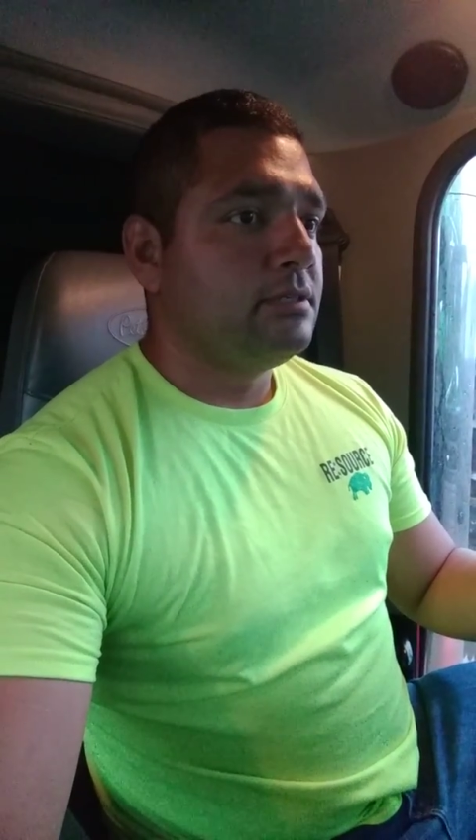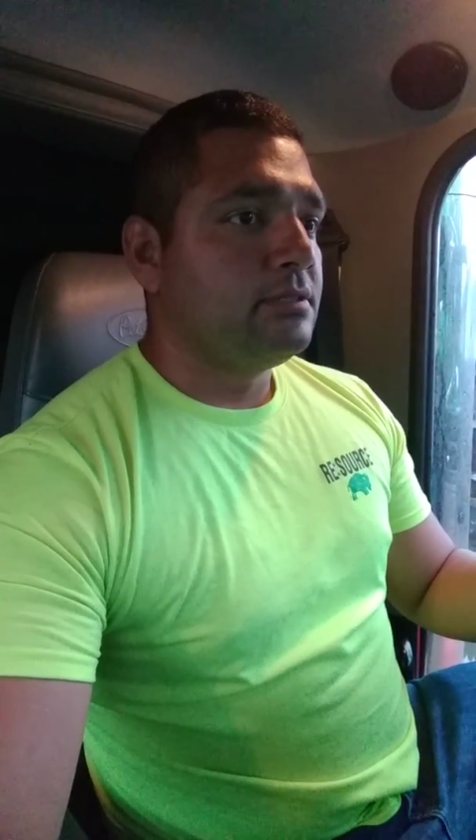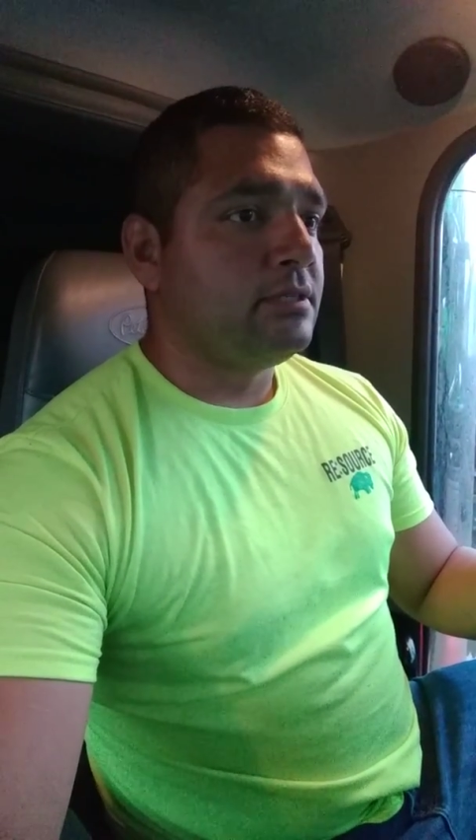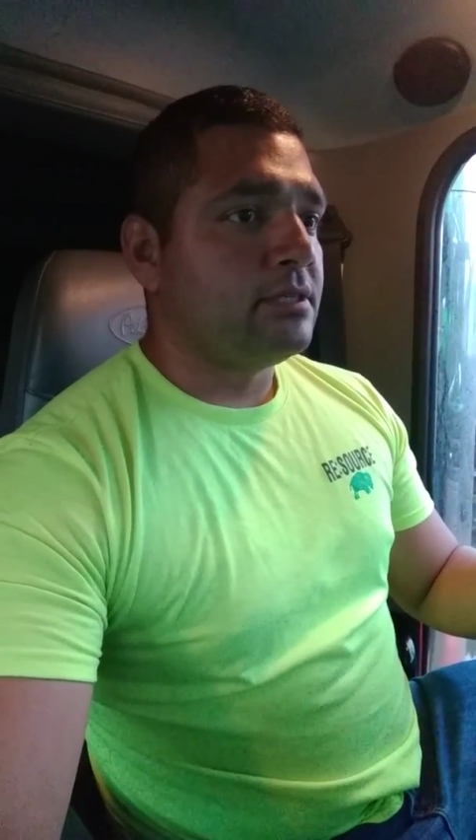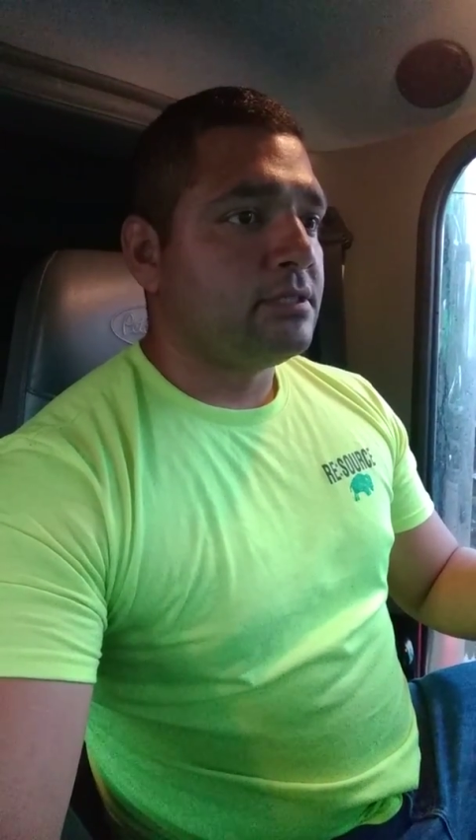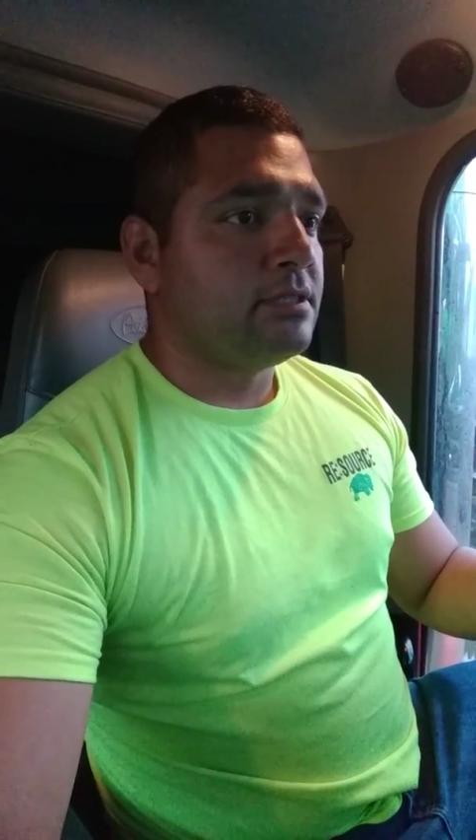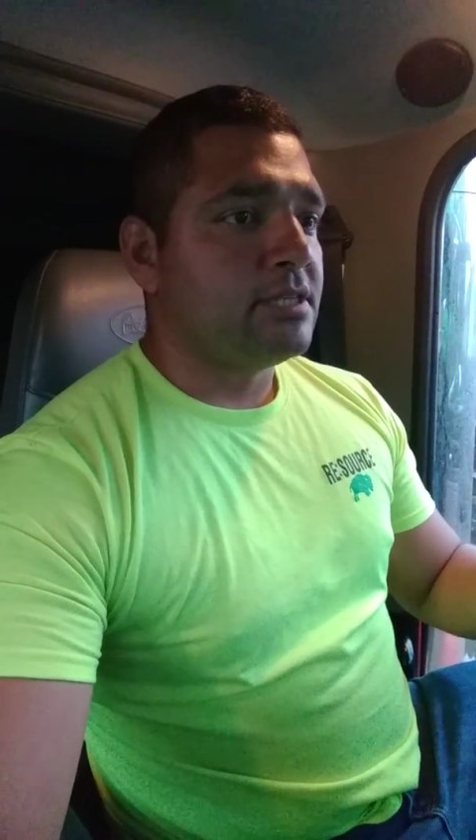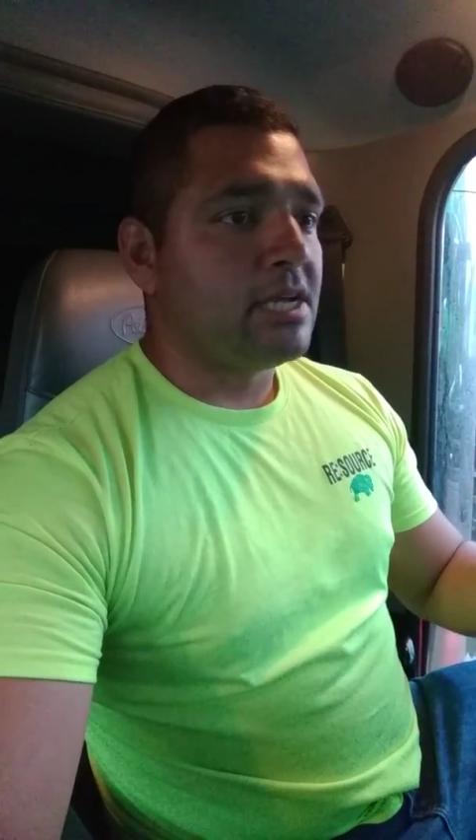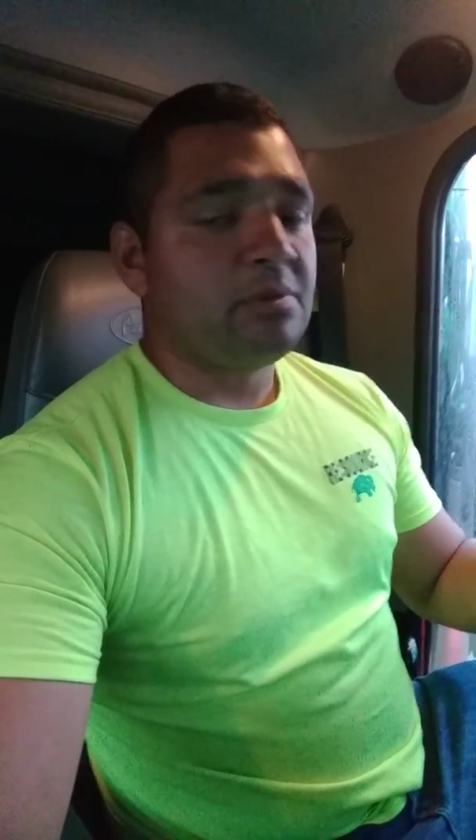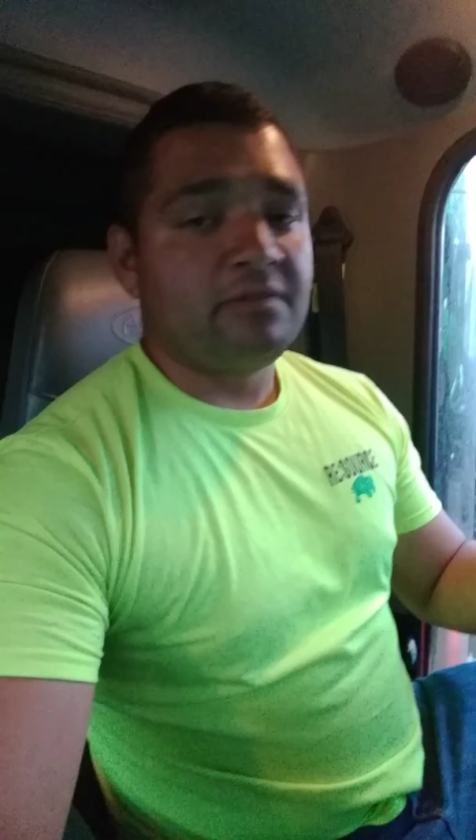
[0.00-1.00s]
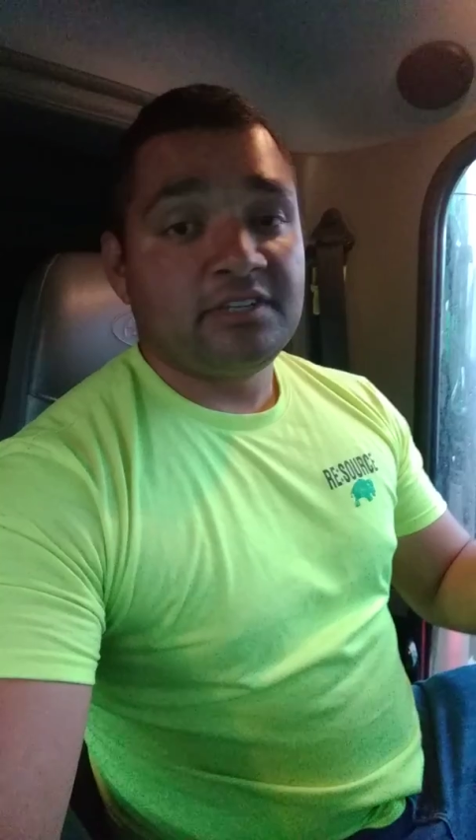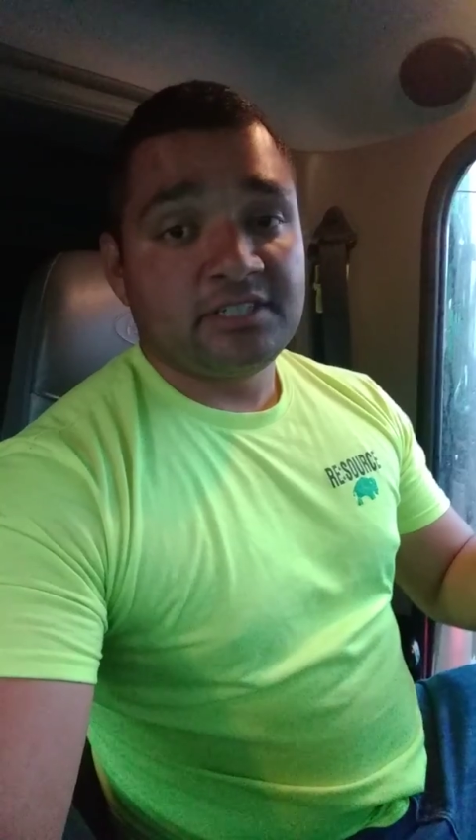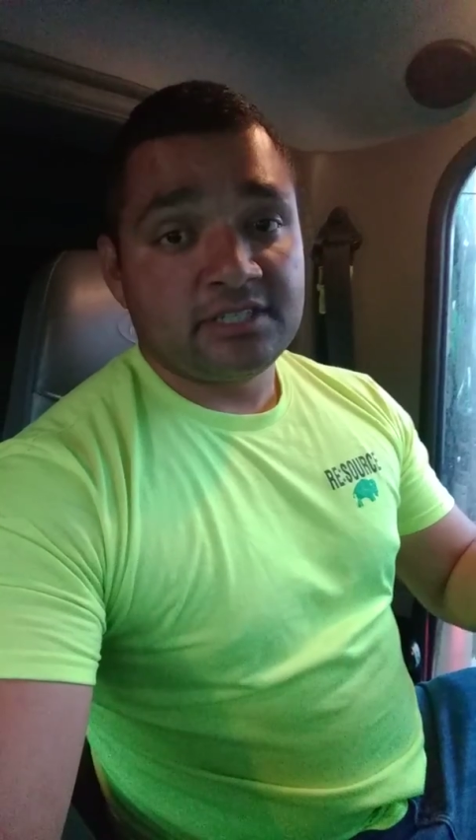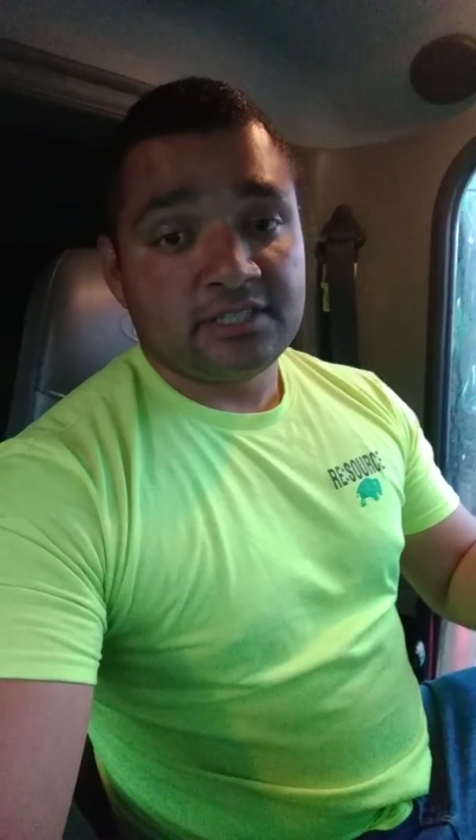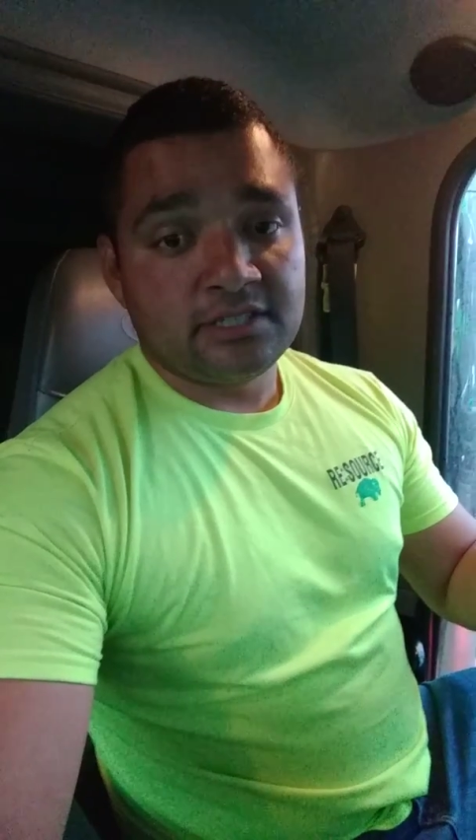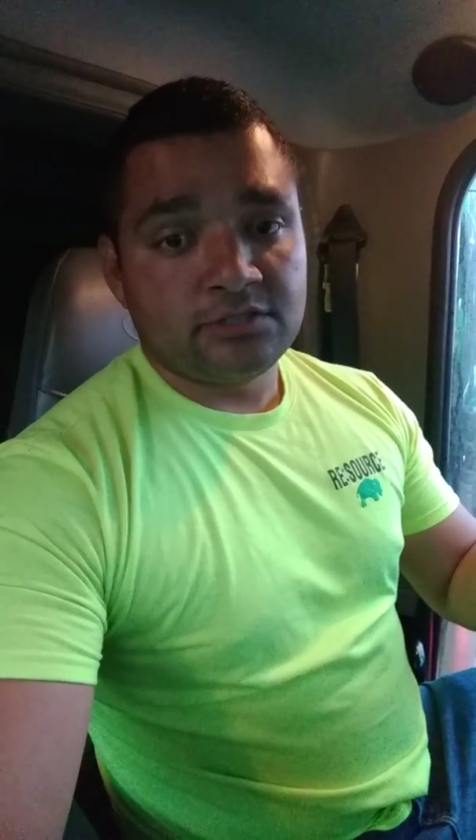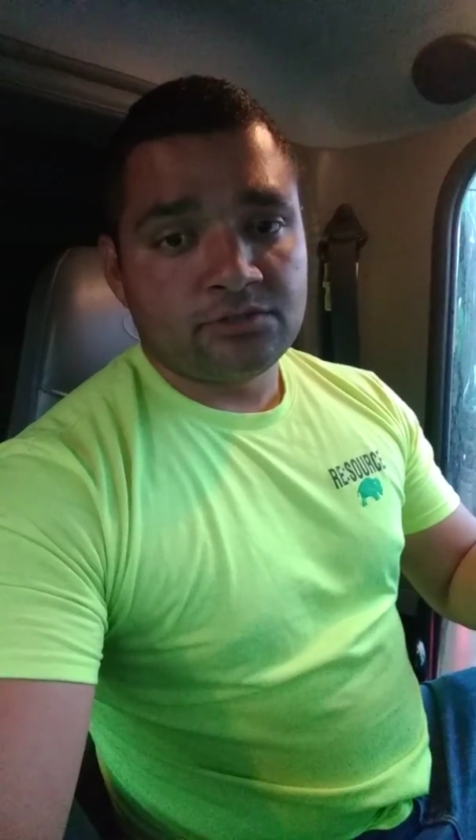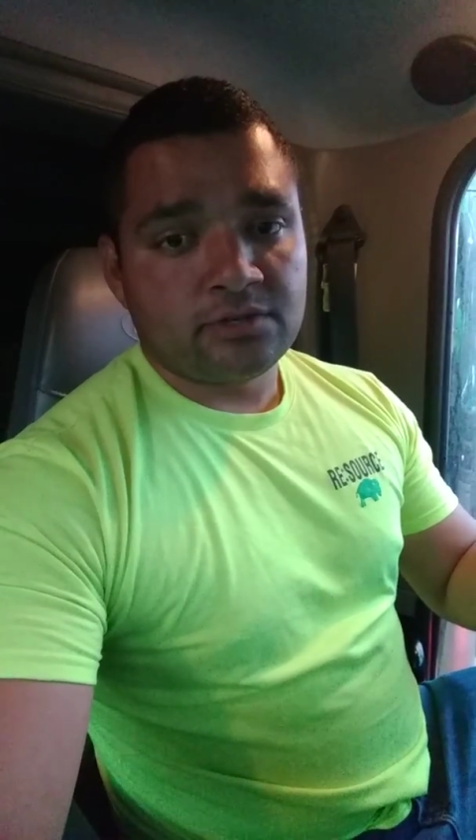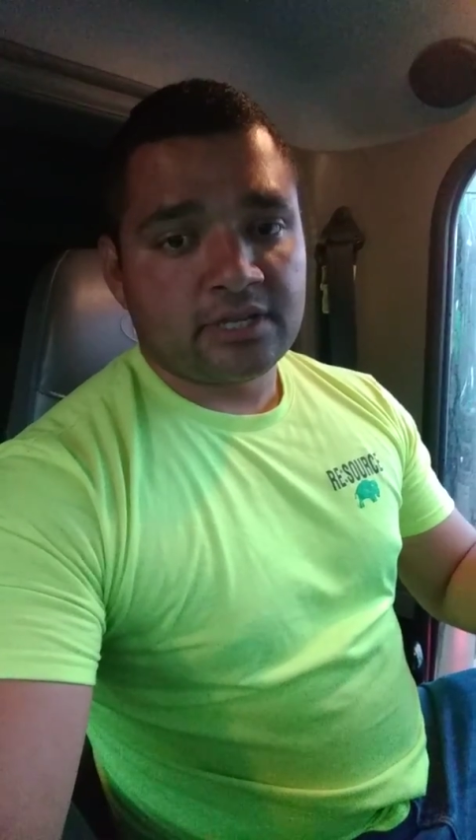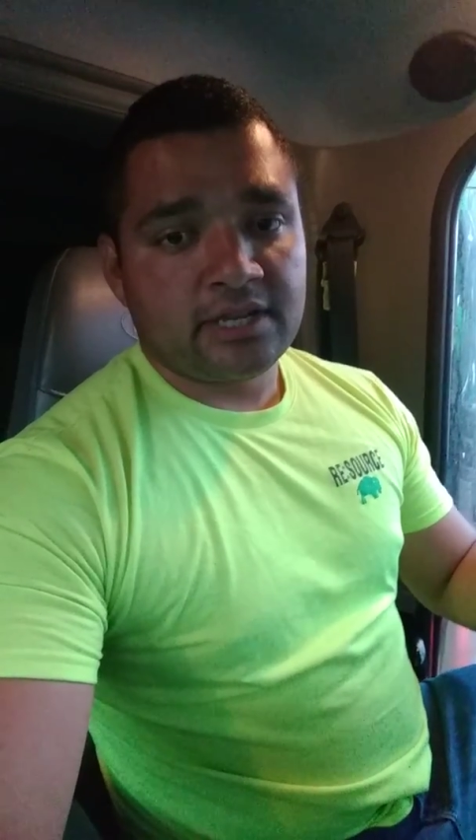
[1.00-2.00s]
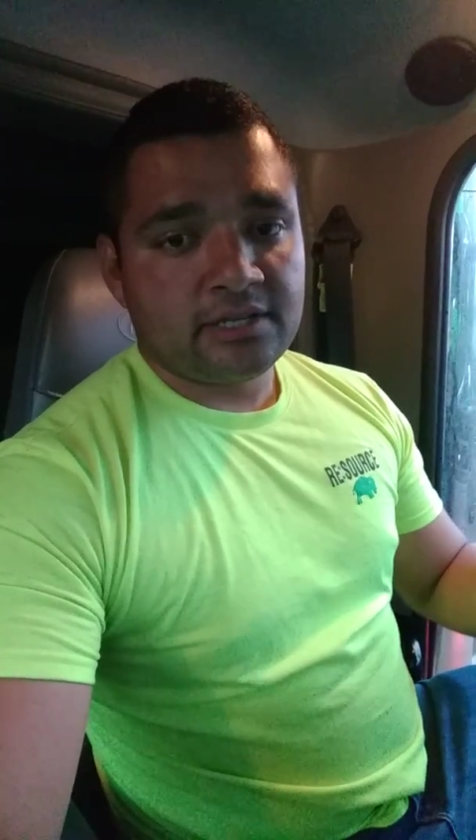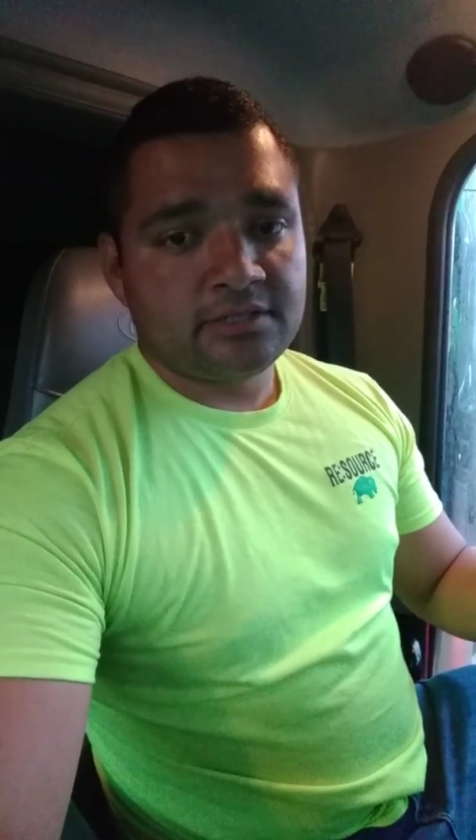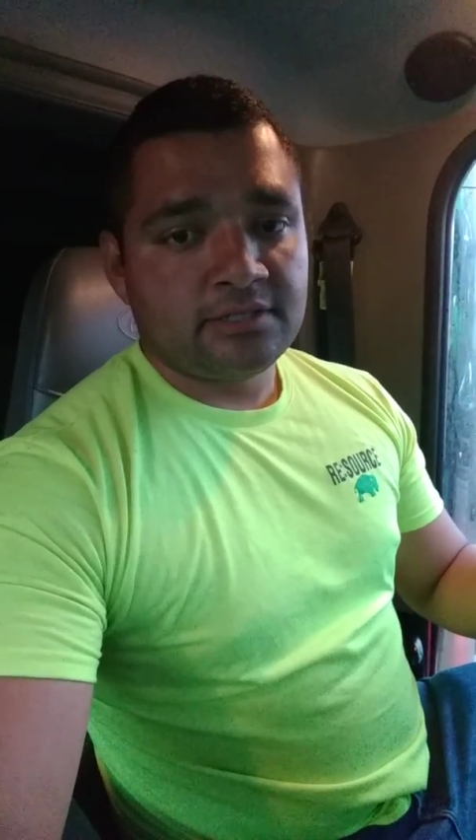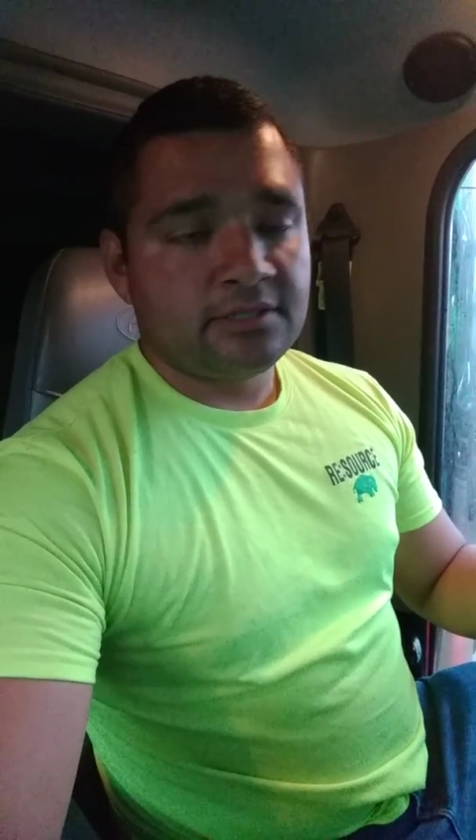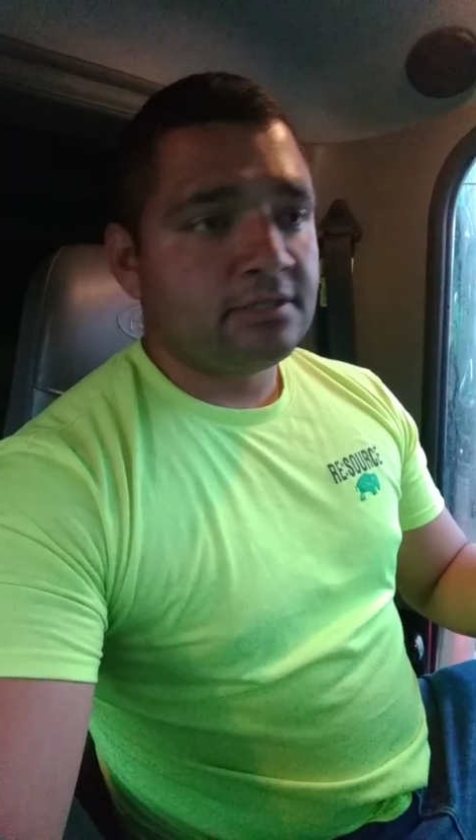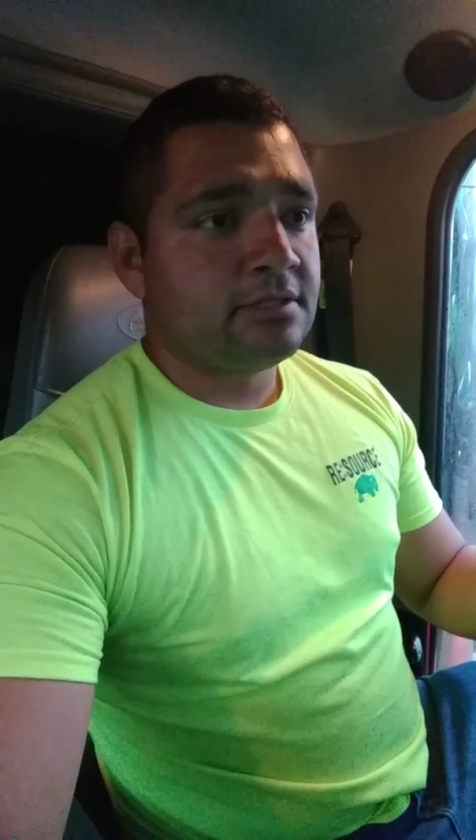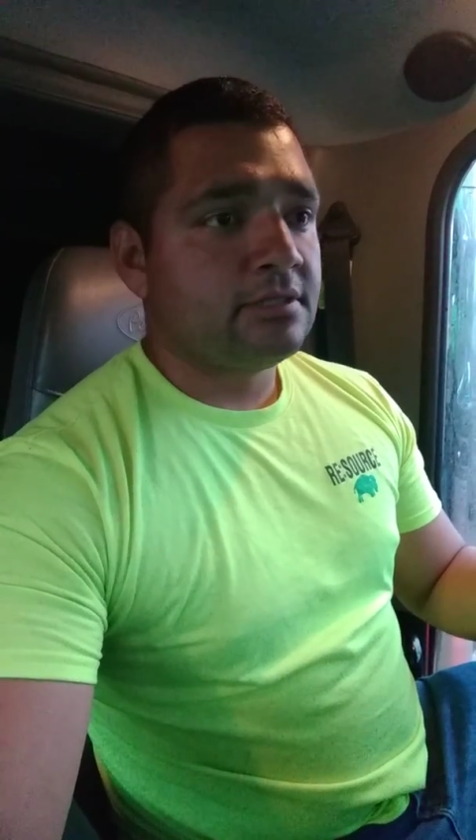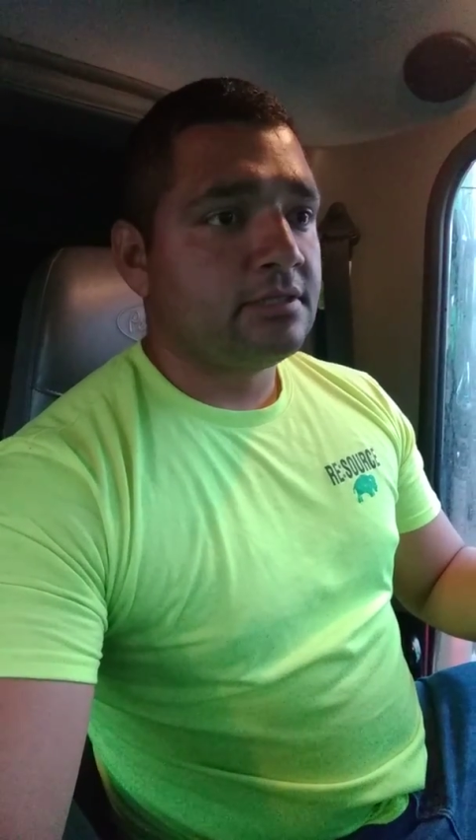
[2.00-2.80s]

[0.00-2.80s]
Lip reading: and the type of engine that this truck has is